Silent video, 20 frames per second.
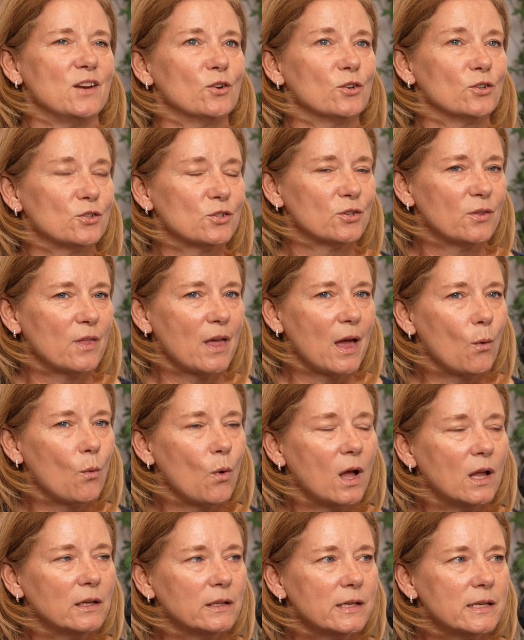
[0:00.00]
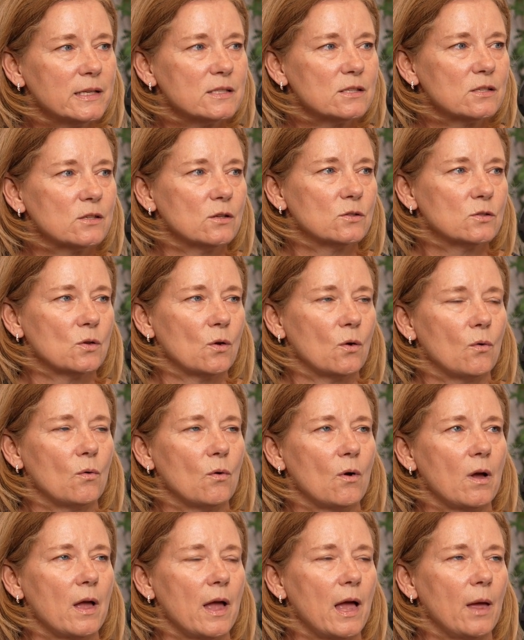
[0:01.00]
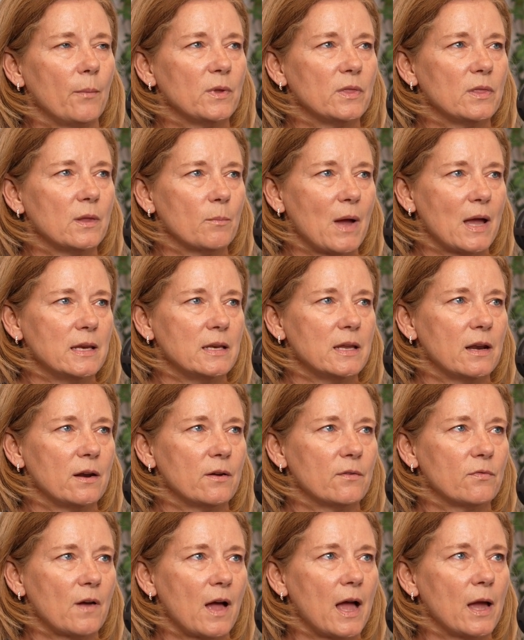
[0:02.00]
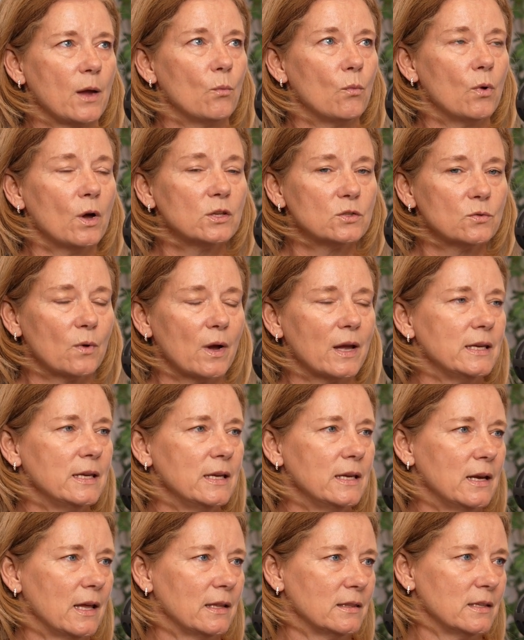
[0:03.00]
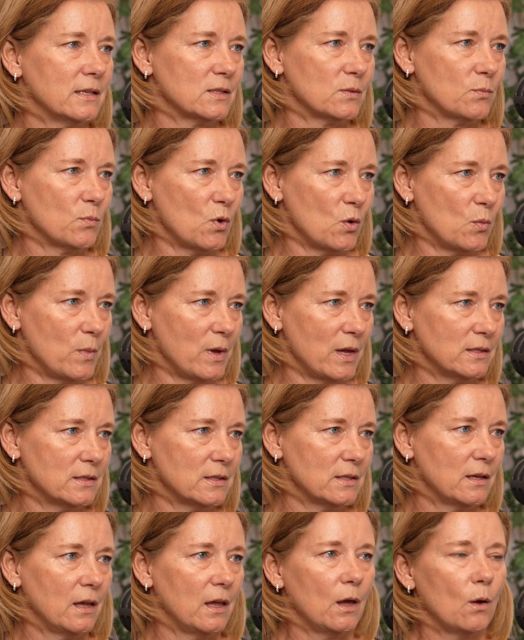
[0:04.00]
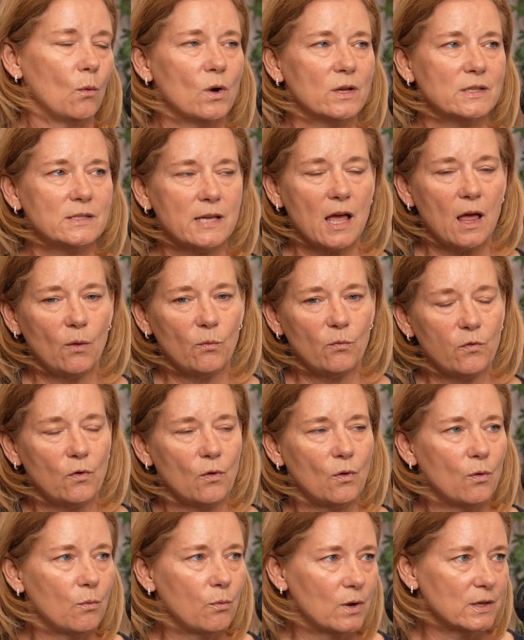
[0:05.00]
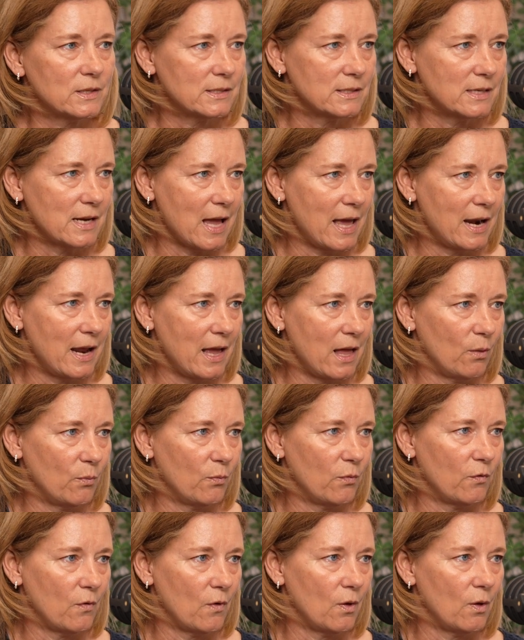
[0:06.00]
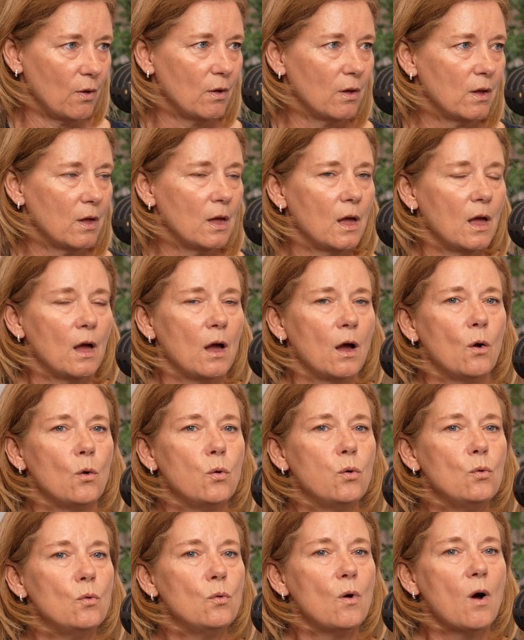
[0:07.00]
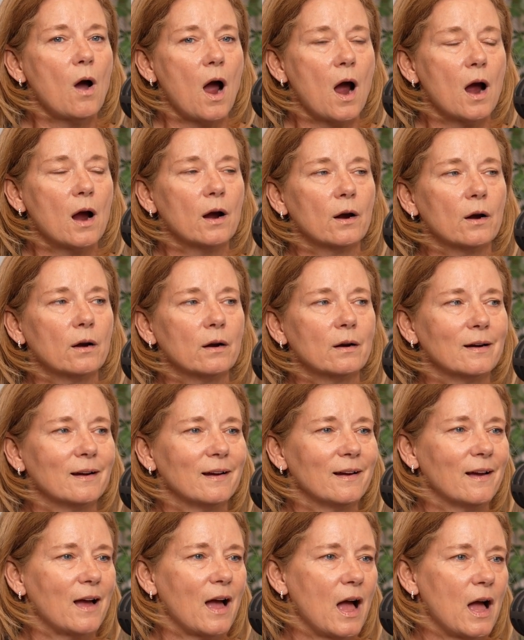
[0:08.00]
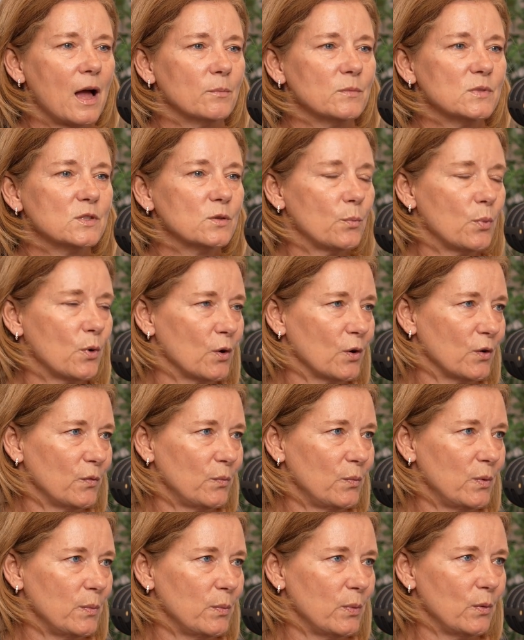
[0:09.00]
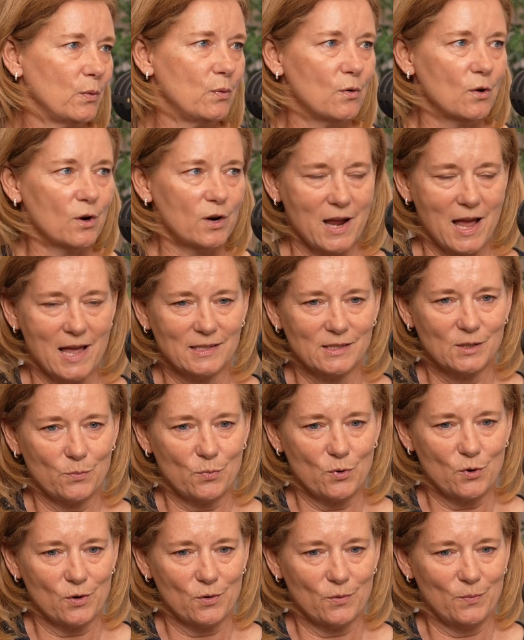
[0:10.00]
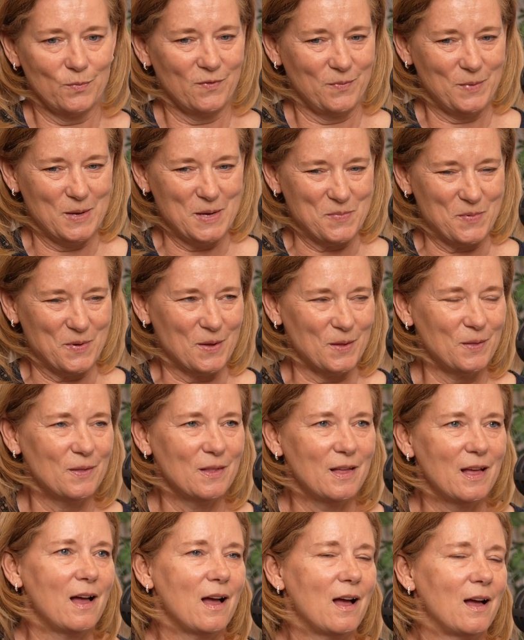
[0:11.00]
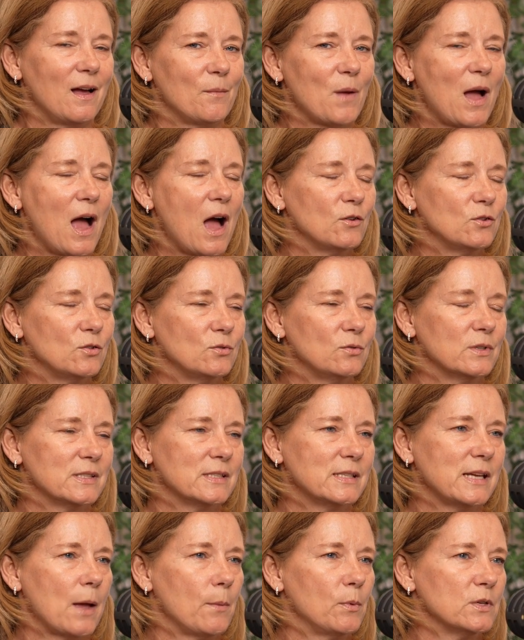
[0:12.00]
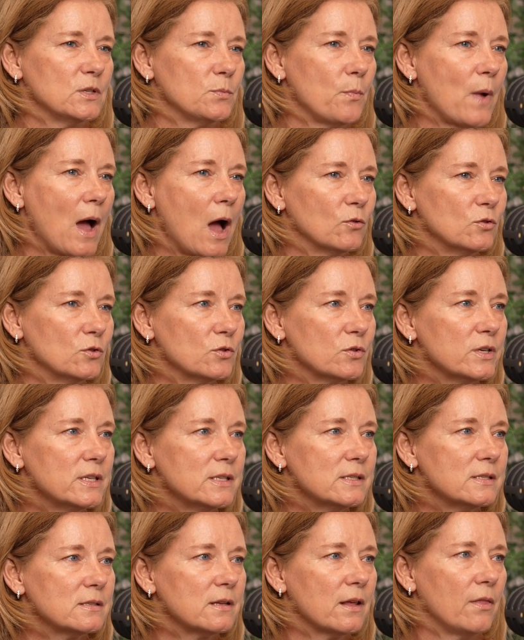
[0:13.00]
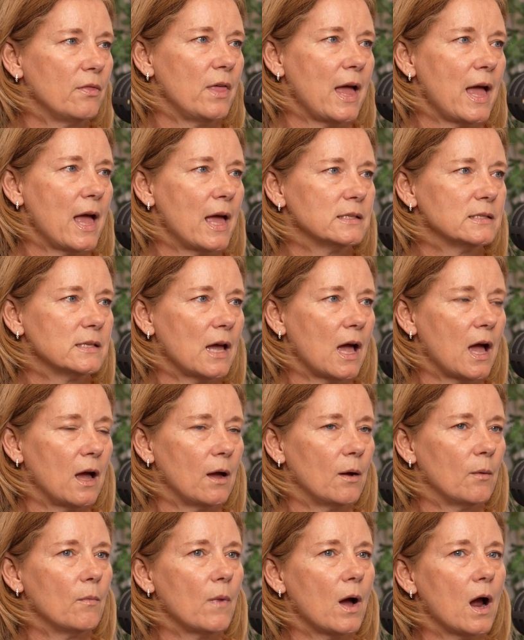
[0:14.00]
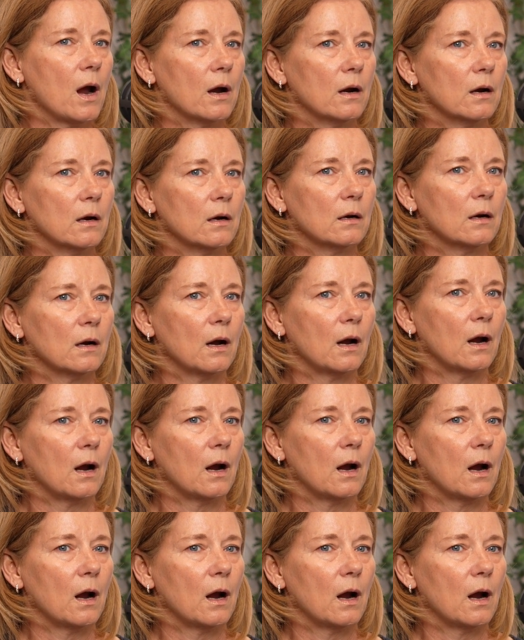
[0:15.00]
nurture that wellness. So helping them identify, what do I need at this moment? What's helpful? What's not helpful? Who are supportive people? Who are not supportive people? How to establish boundaries that are